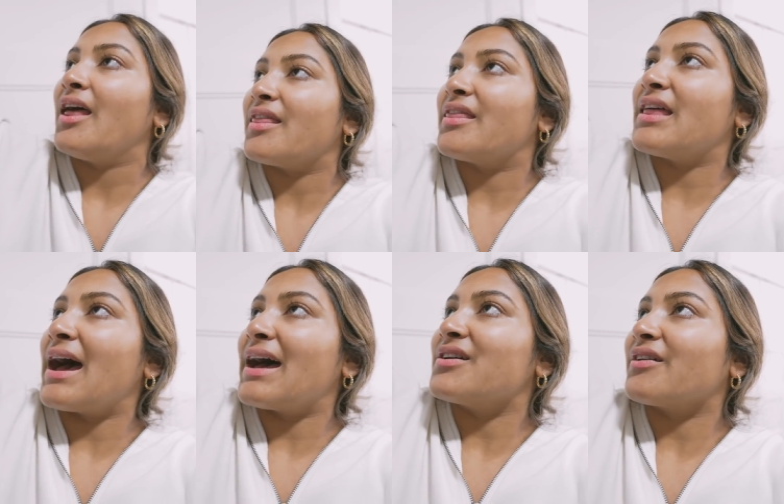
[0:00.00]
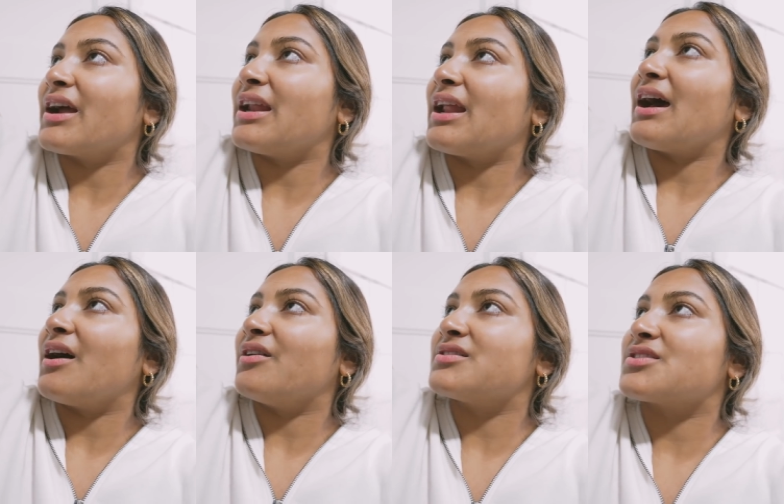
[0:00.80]
that right
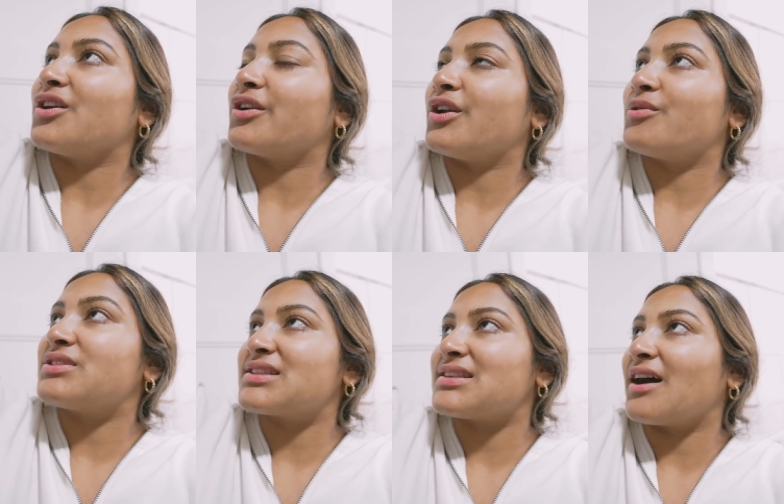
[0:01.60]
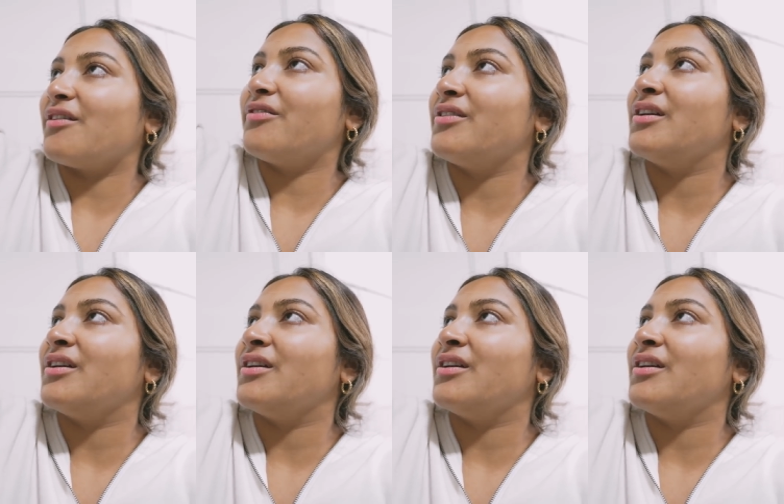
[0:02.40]
now. It's called Note to Self.